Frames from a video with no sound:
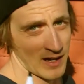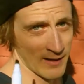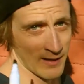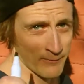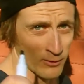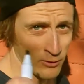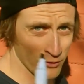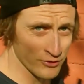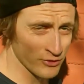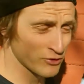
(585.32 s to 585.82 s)

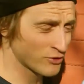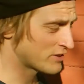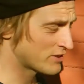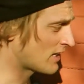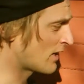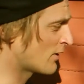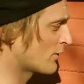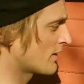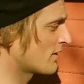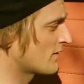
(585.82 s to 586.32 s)
I've also
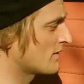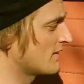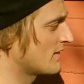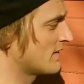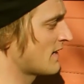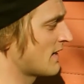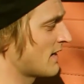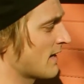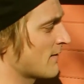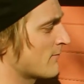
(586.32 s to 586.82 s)
scouted
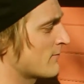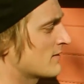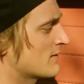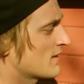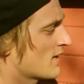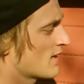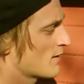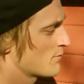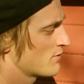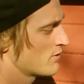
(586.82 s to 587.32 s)
that every
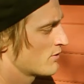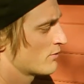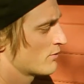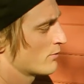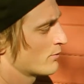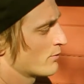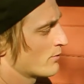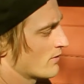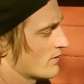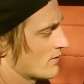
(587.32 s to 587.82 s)
time you
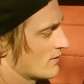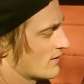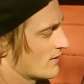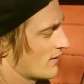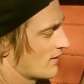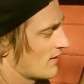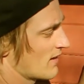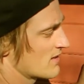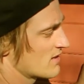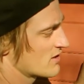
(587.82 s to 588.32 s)
do the
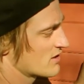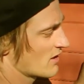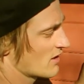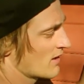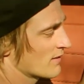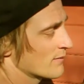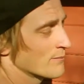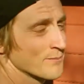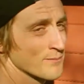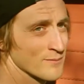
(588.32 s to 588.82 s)
line
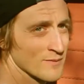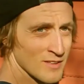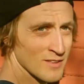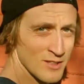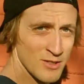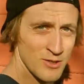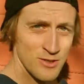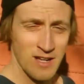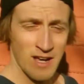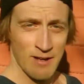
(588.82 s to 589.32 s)
shot,
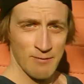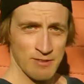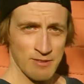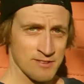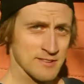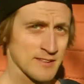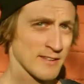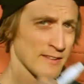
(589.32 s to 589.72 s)
you have this